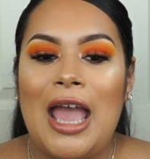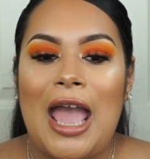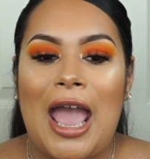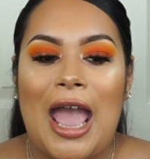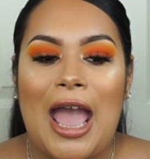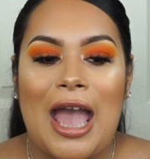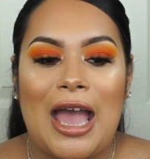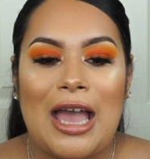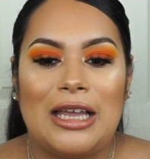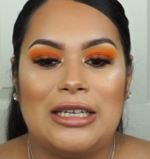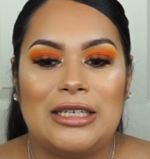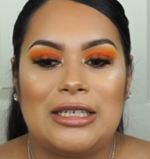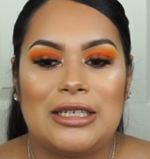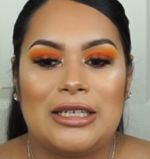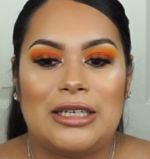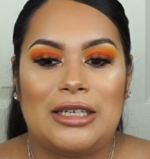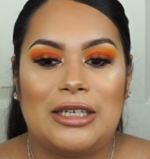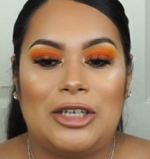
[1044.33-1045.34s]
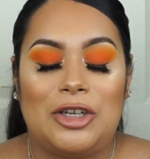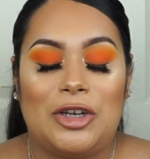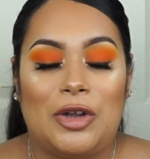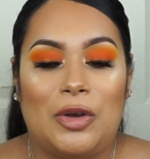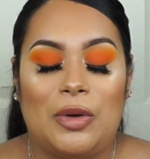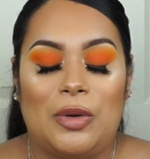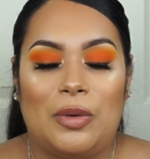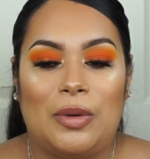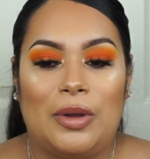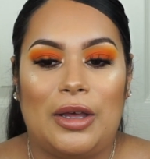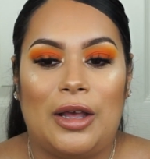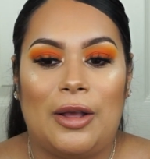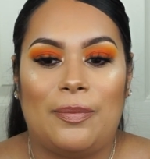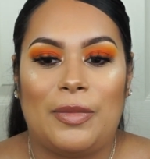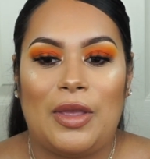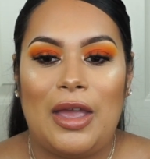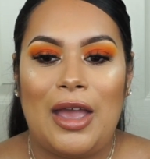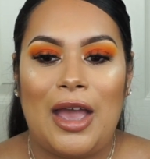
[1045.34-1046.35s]
And you know,
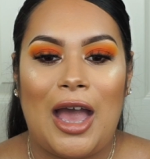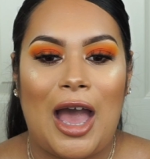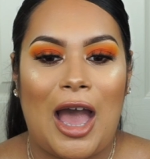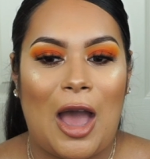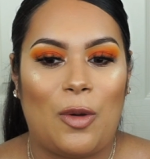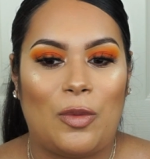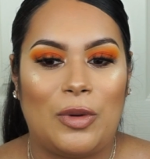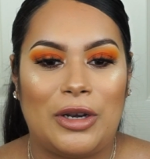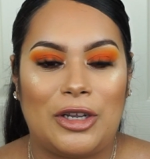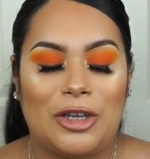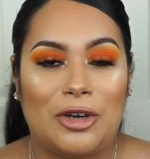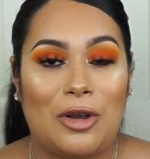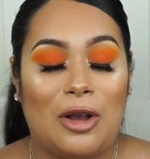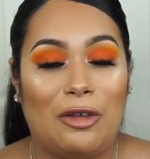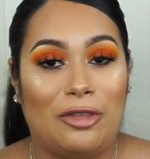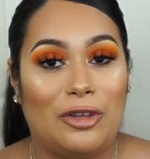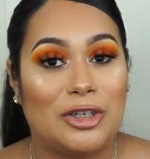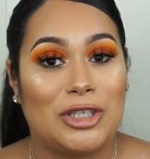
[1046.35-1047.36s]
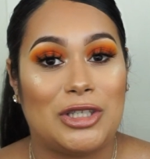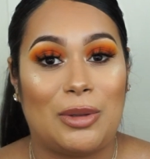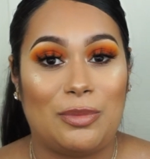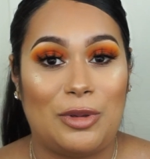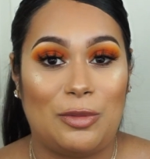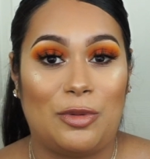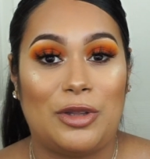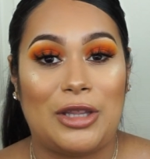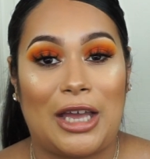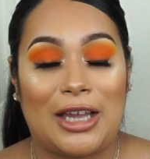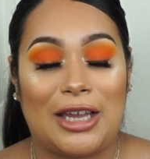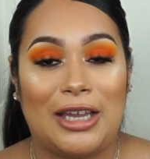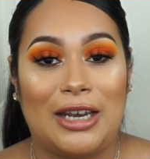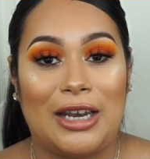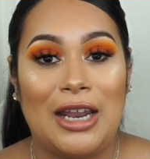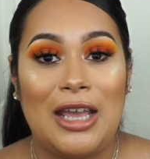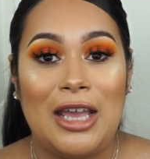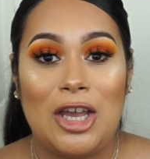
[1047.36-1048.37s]
I would, you know how there's some people that
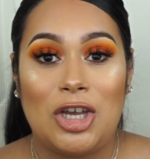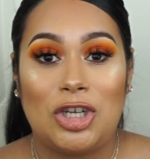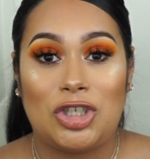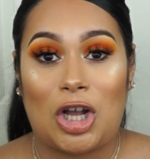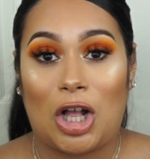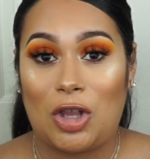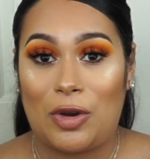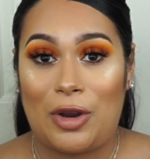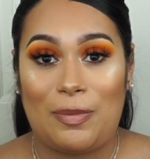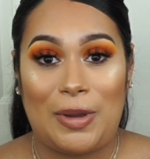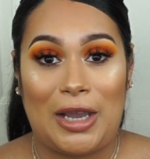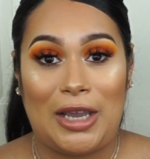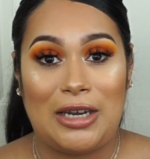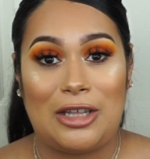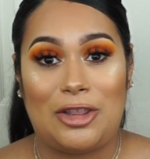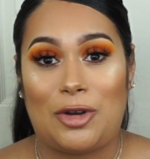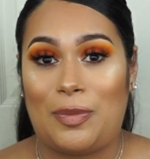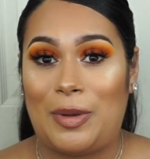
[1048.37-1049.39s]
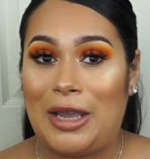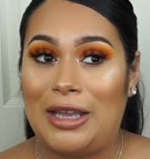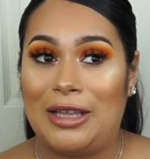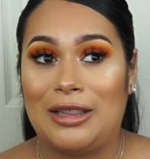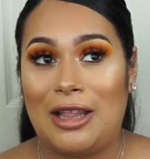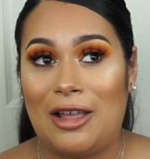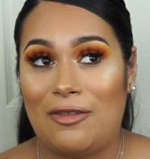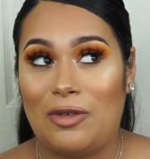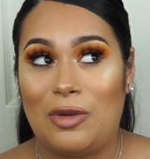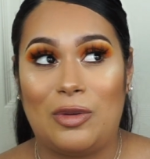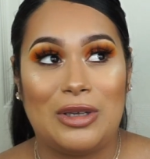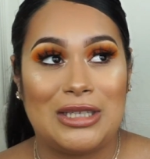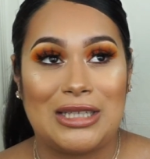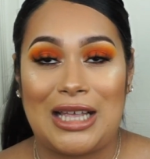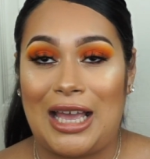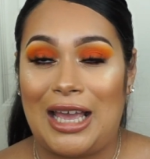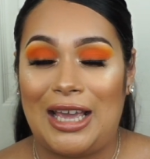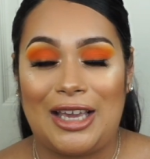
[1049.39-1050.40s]
can tolerate pain and their pain level is
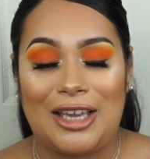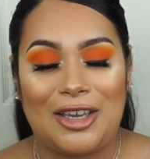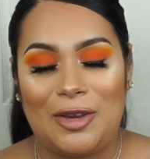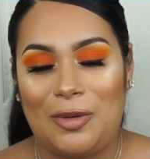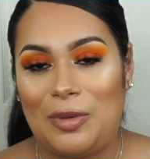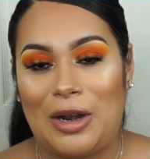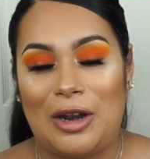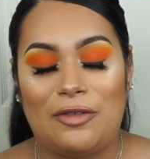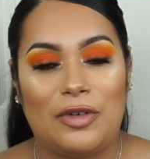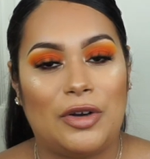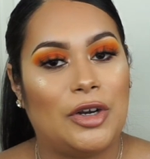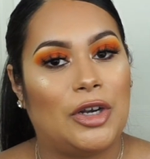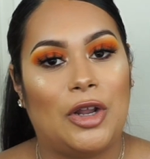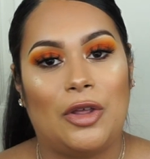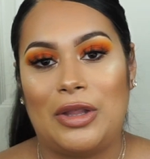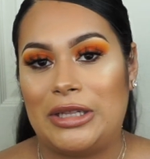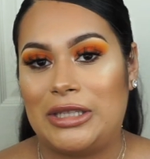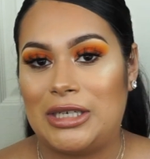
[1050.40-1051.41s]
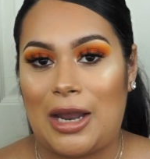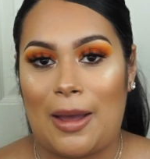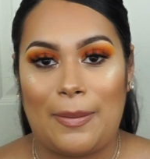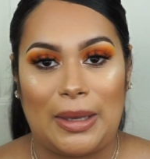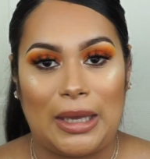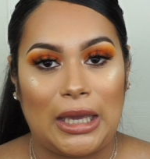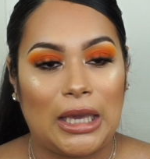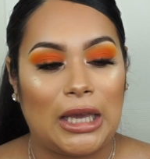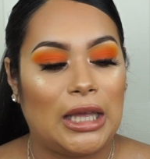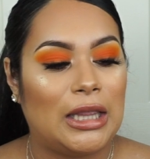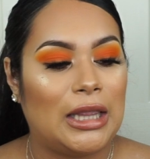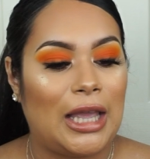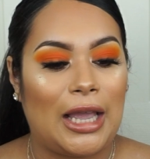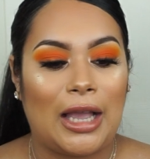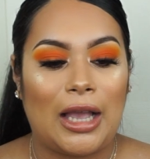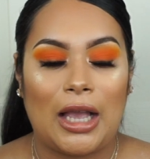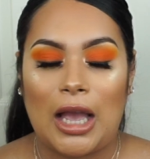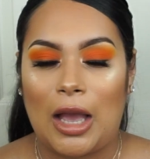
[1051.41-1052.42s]
like whatever. No, that's not me.
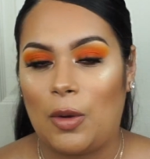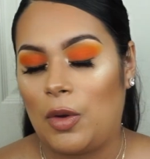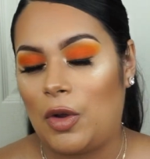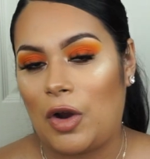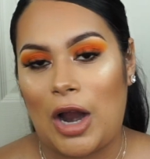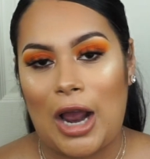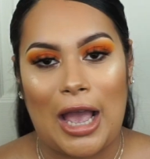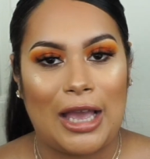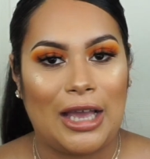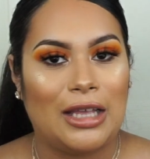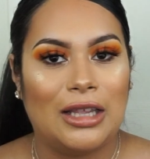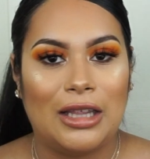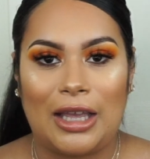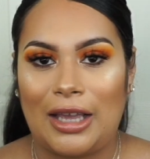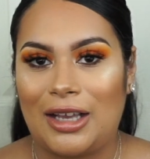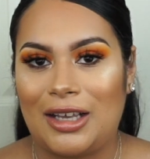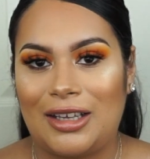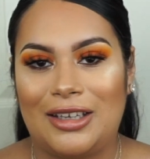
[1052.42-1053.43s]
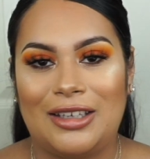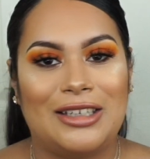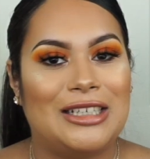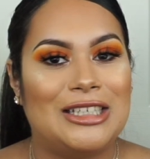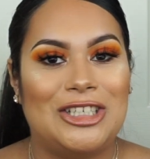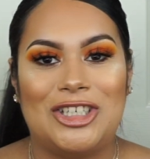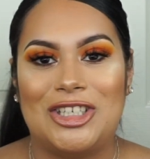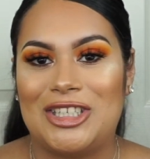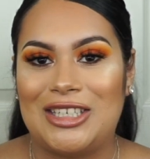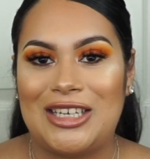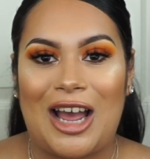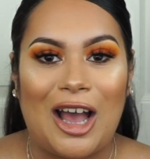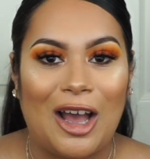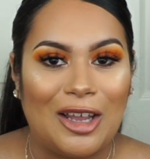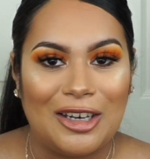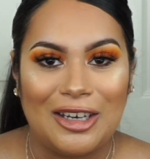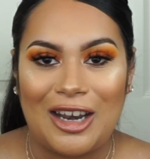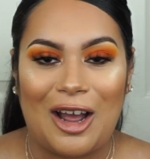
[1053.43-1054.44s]
Like I will cry. Like it's just
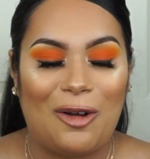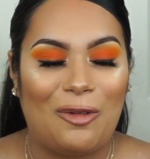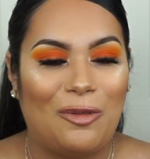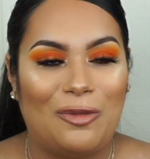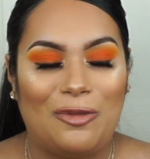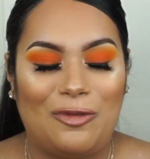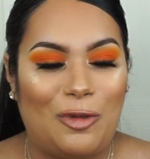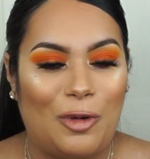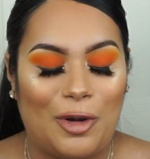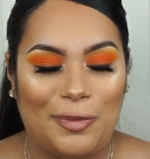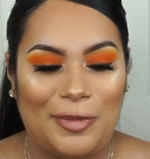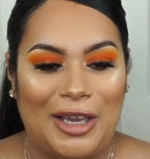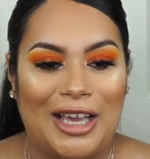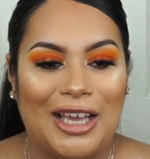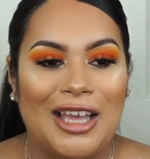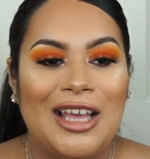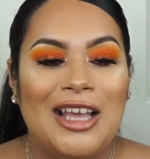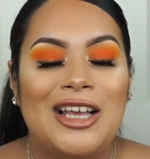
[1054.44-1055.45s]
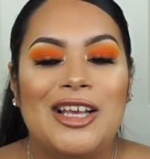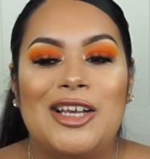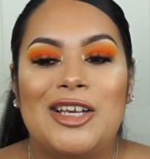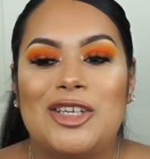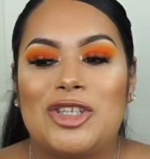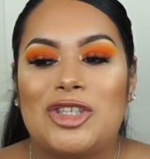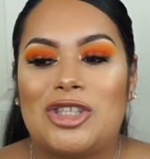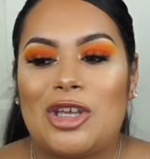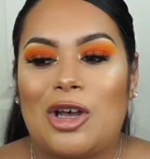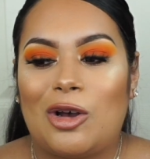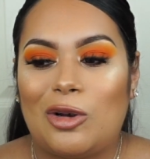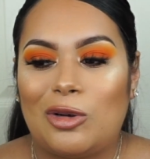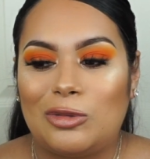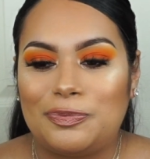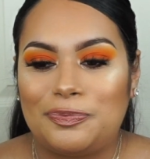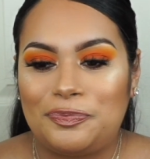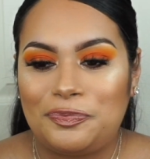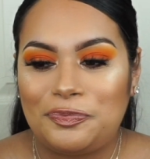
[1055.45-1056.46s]
not for me.
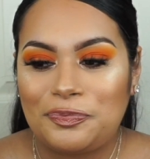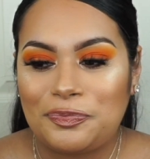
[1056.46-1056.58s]
So